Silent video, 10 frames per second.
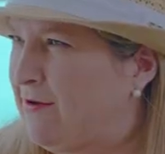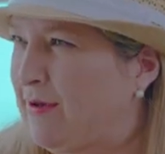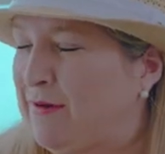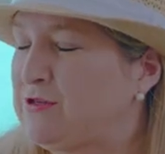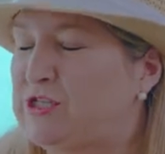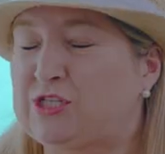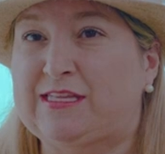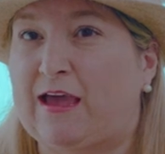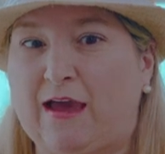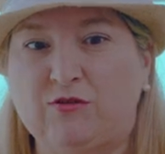it was just
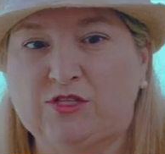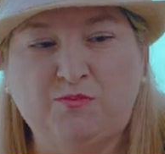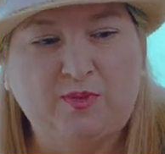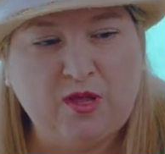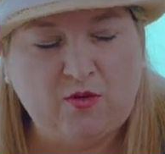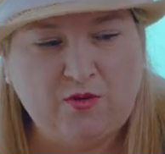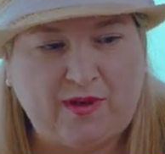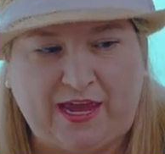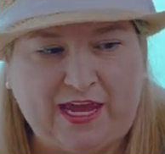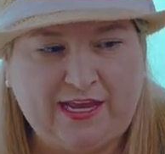I was blown
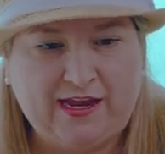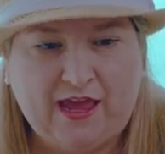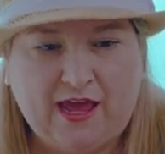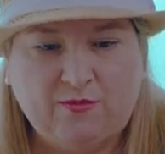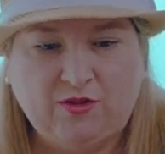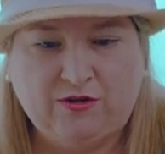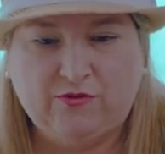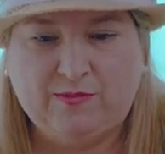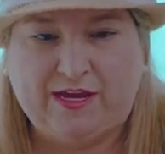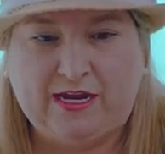by it, blown
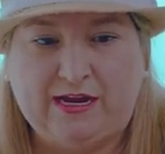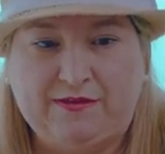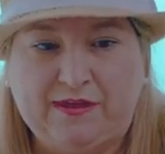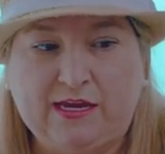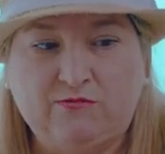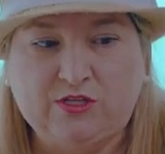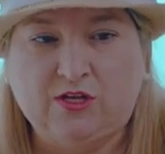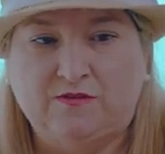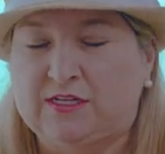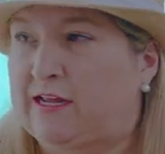away by it, and I think it
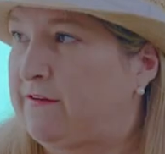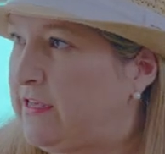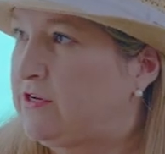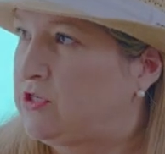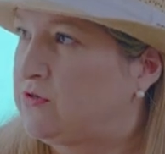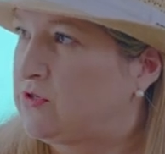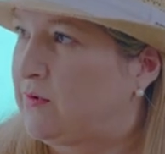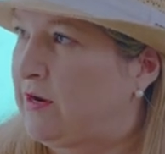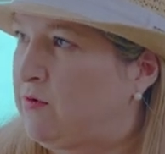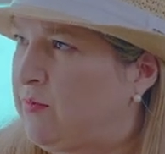resolves a lot of the issues,
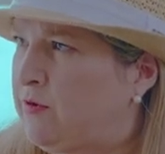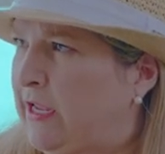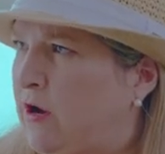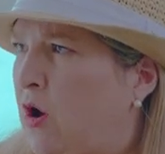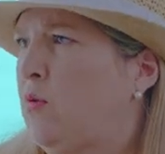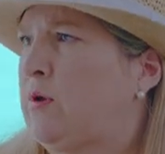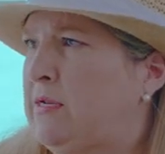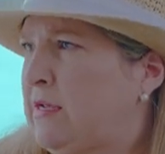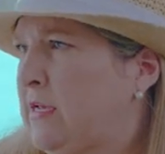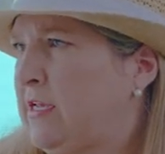right? Where people are like, "Oh,
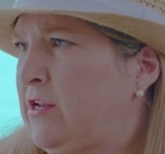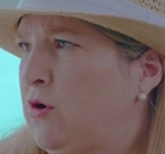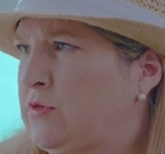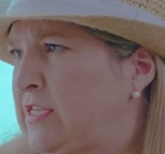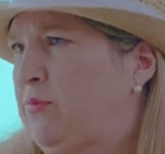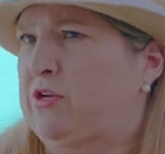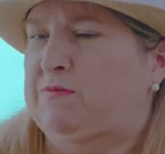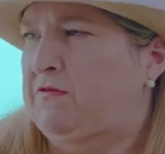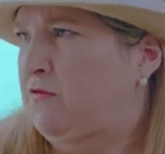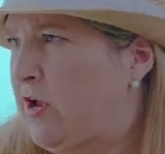it you know
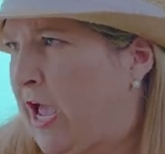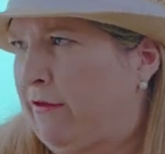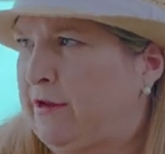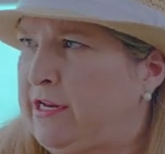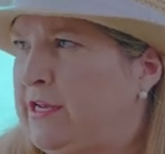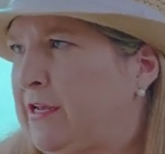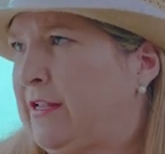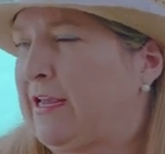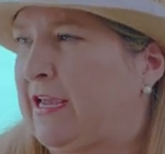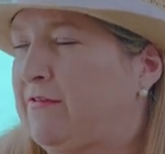separates me from reality and
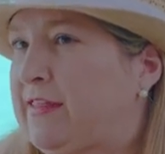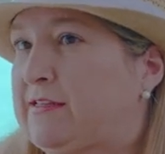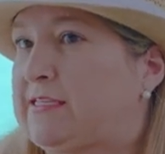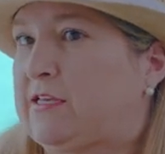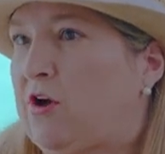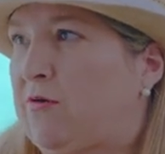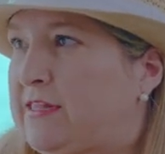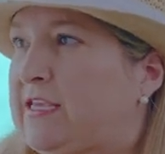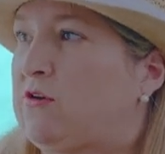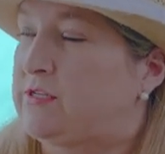like everything," it's like no,
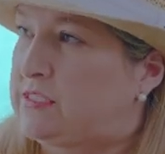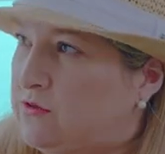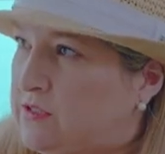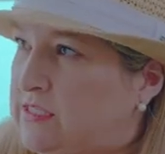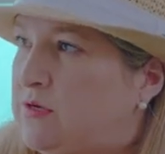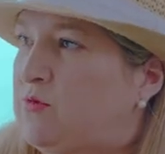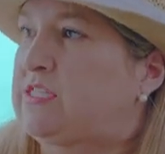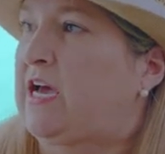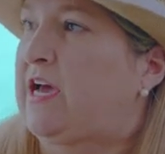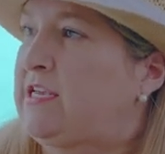like you can still see
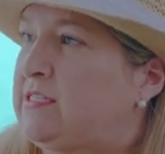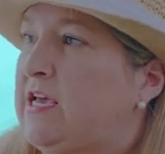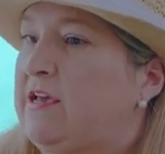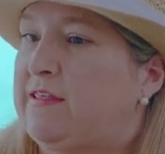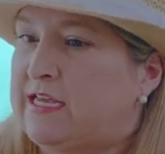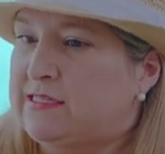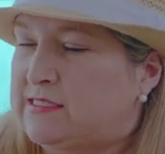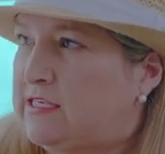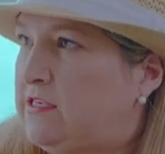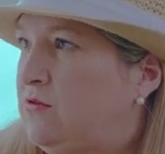someone's eyes, they can
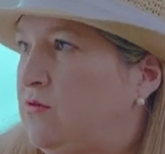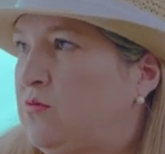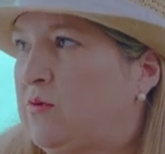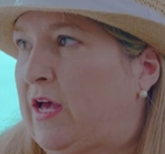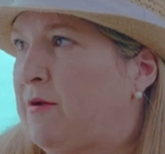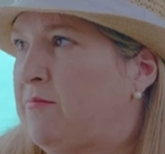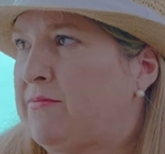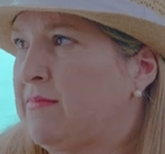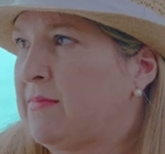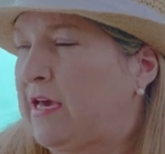see you.
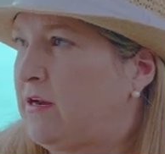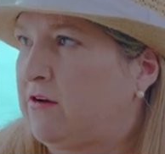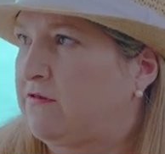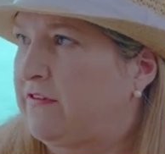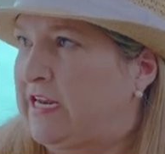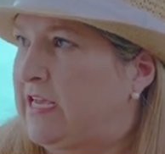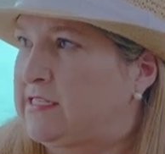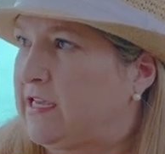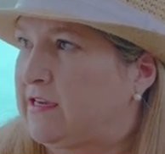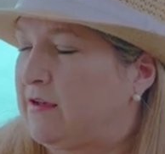Um, I don't know,
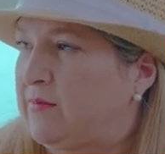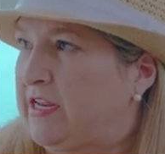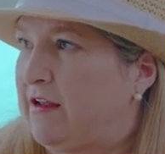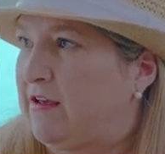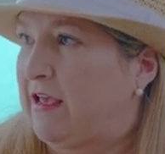fantastic. I mean,